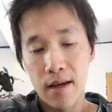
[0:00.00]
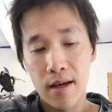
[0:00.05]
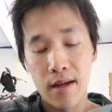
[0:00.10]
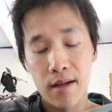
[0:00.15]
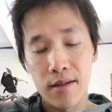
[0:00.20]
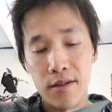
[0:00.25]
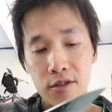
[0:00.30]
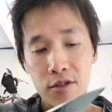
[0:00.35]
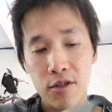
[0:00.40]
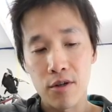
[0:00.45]

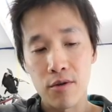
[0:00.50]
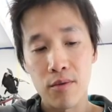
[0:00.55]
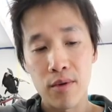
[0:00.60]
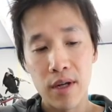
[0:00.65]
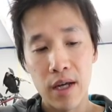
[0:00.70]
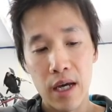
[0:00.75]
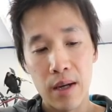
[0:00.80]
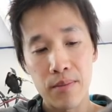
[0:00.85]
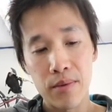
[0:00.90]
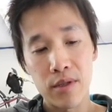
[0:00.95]
And so
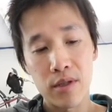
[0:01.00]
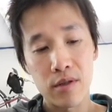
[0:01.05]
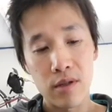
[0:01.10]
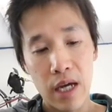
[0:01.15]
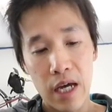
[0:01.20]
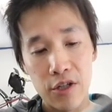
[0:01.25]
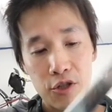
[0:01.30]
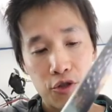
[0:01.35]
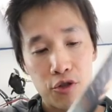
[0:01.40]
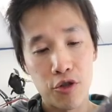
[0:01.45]
what happens
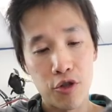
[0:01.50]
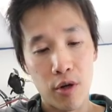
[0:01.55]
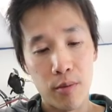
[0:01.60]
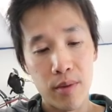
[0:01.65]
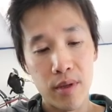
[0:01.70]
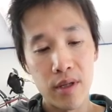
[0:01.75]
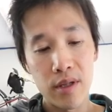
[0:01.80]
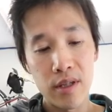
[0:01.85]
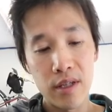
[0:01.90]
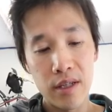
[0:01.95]
as you're
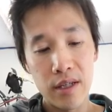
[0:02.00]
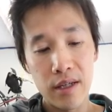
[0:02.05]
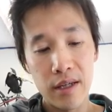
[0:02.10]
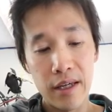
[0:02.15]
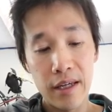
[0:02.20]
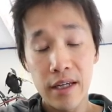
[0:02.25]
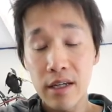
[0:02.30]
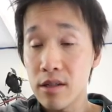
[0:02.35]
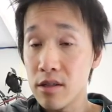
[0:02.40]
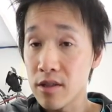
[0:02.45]
sharpening the
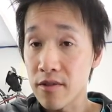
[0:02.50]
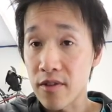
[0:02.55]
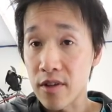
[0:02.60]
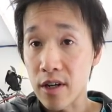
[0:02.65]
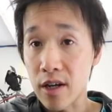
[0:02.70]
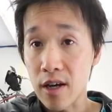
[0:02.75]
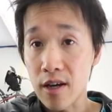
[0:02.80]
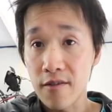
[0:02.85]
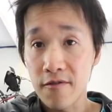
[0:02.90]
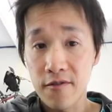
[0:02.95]
heel of the
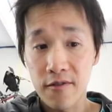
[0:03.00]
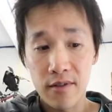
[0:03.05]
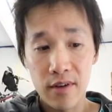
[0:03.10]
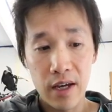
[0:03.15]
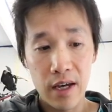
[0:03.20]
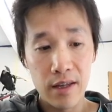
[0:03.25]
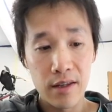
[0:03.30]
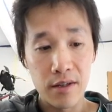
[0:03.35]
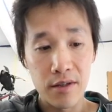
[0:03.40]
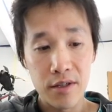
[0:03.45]
knife
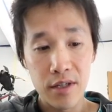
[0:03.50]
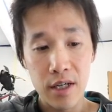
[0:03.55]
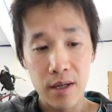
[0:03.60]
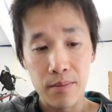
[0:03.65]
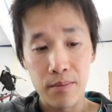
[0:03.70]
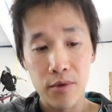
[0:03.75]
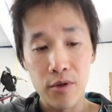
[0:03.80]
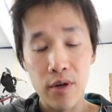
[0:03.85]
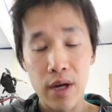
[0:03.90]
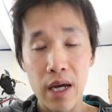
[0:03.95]
and the
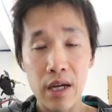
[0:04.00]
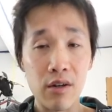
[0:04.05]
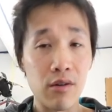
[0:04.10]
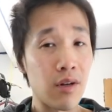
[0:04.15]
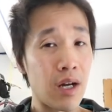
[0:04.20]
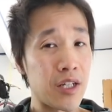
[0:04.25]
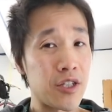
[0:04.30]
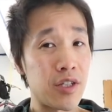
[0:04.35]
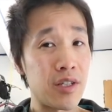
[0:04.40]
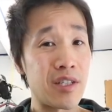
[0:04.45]
tip, your
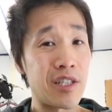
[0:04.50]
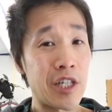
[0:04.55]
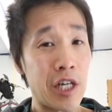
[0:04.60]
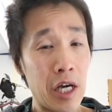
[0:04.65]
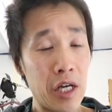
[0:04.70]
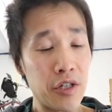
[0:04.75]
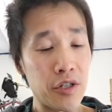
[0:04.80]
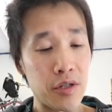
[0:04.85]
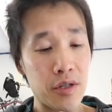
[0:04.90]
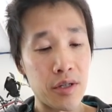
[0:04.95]
angle actually
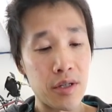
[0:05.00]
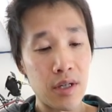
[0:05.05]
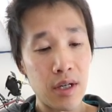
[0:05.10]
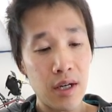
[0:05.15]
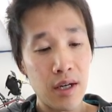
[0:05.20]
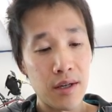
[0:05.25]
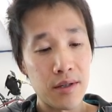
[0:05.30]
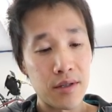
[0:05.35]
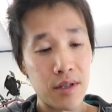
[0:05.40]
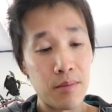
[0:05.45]
changes.
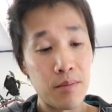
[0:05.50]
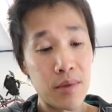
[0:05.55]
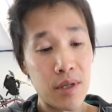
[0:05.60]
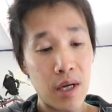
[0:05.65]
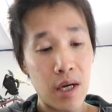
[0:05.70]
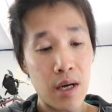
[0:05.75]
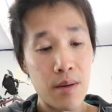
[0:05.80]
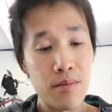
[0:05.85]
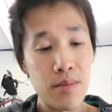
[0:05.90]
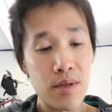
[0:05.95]

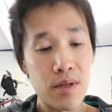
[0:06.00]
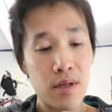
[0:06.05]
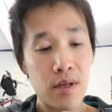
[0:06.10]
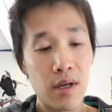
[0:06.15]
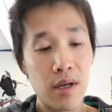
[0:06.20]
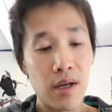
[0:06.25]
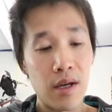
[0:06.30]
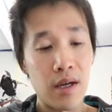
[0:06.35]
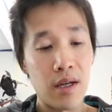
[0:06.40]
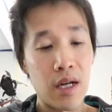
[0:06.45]
Sometimes
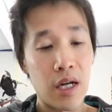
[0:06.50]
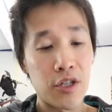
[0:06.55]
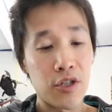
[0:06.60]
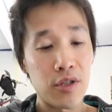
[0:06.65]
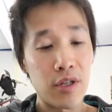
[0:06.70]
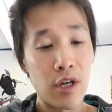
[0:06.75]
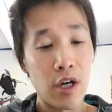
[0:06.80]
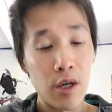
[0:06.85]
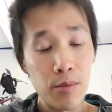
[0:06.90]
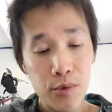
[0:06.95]
it
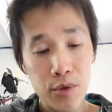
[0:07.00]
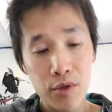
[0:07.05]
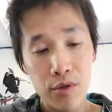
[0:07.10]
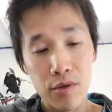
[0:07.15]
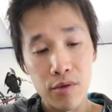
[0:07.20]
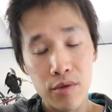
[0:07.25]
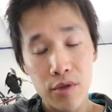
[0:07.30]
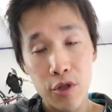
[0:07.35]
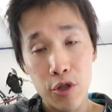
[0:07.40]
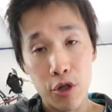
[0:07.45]
actually helps
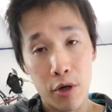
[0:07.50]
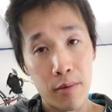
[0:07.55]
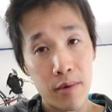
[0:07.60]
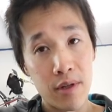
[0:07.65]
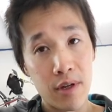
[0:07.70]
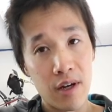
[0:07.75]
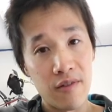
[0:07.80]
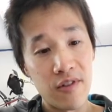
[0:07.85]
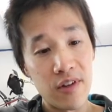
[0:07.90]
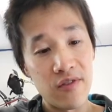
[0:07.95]
you to sharpen
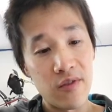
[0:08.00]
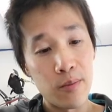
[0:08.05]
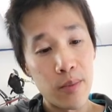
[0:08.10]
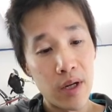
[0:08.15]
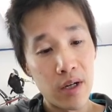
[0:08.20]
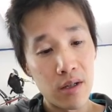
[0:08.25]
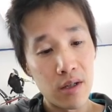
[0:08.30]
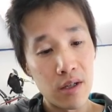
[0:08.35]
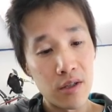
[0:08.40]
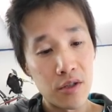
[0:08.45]
the knife even
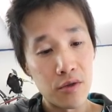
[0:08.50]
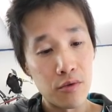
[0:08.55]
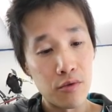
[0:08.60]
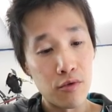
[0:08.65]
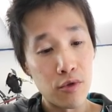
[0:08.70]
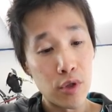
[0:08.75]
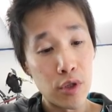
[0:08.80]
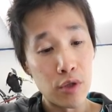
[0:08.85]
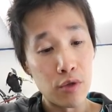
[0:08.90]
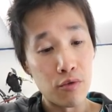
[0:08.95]
better as
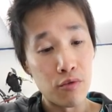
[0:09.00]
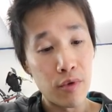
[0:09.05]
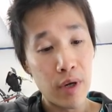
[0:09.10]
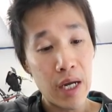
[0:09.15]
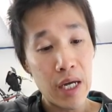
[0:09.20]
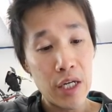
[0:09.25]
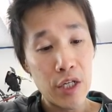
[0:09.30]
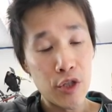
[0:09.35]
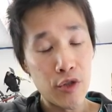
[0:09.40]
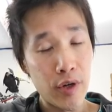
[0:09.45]
you
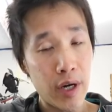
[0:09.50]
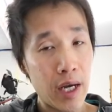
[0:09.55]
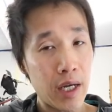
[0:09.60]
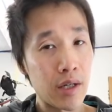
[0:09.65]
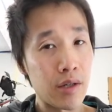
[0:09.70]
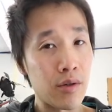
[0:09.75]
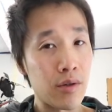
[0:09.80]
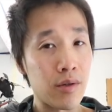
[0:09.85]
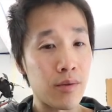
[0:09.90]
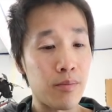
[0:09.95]
raise your
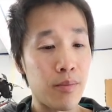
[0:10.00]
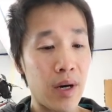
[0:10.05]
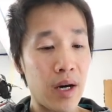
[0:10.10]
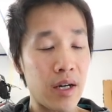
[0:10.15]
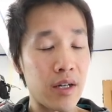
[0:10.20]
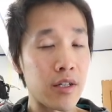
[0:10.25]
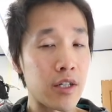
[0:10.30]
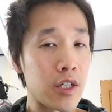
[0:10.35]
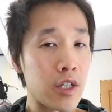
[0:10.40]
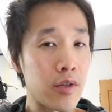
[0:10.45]
angle
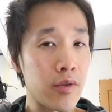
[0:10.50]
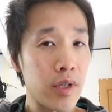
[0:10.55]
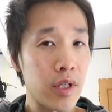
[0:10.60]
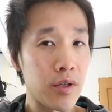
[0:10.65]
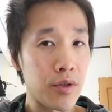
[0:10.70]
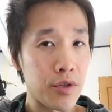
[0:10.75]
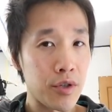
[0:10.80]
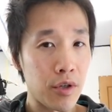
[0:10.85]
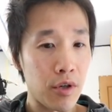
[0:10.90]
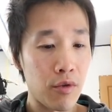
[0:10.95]
by a
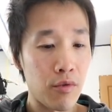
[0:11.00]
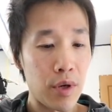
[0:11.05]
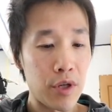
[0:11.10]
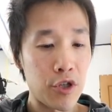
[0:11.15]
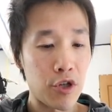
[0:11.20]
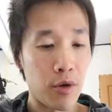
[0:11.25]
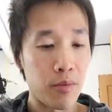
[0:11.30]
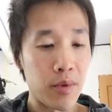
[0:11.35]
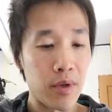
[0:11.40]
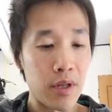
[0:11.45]
degree or so when
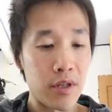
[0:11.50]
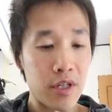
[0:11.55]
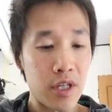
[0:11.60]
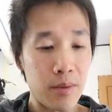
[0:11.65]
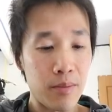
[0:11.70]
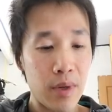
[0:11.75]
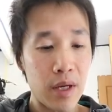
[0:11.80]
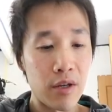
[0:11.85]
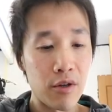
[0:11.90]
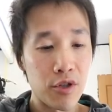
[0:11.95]
sharpening the
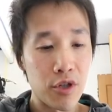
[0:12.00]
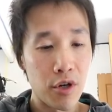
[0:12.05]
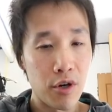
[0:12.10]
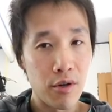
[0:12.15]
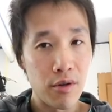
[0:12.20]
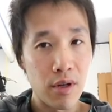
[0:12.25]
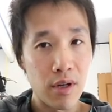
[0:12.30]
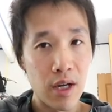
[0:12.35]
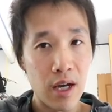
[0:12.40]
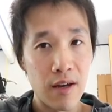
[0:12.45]
tip, and you
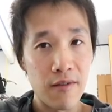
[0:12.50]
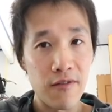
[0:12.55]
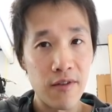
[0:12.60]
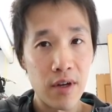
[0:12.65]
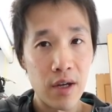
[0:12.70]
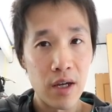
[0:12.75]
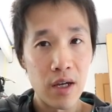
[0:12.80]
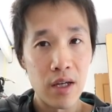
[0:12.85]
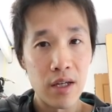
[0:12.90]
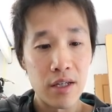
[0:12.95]
turn the knife
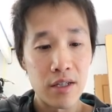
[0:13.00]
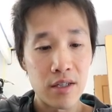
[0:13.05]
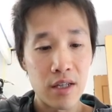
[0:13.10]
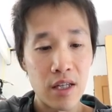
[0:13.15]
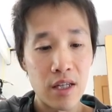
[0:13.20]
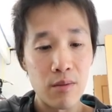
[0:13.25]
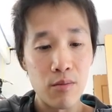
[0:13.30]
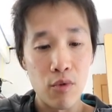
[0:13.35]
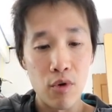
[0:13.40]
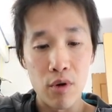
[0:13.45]

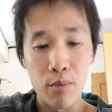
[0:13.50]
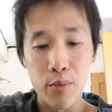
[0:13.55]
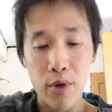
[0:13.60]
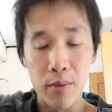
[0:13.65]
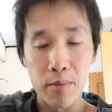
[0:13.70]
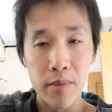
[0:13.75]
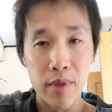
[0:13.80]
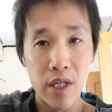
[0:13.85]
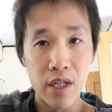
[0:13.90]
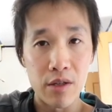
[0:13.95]
slightly more
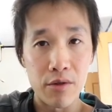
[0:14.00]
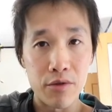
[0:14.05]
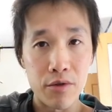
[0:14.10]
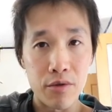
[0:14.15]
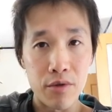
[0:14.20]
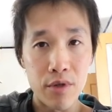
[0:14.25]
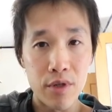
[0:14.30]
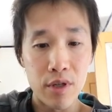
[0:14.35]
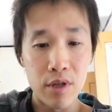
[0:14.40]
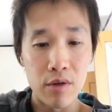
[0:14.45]
perpendicular
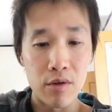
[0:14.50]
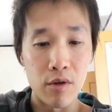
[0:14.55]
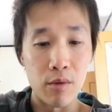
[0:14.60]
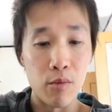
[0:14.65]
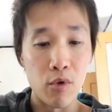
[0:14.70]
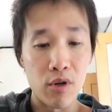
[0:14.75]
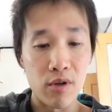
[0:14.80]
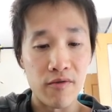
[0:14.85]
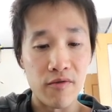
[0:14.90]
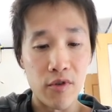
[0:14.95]
to the stone or
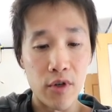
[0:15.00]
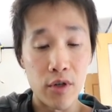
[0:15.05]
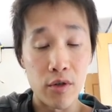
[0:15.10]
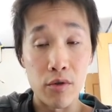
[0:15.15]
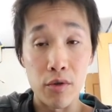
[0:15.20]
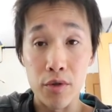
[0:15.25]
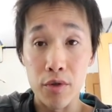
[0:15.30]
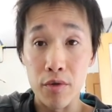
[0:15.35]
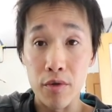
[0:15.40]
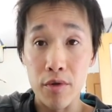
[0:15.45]
more
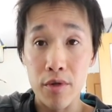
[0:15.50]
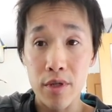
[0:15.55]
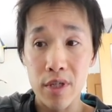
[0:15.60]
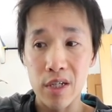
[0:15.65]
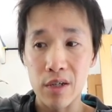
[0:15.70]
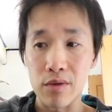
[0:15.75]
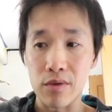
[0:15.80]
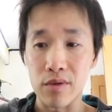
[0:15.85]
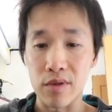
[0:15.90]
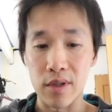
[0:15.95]
vertical to the
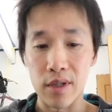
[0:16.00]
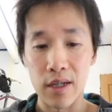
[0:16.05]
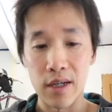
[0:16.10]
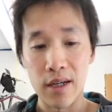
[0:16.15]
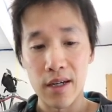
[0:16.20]
stone.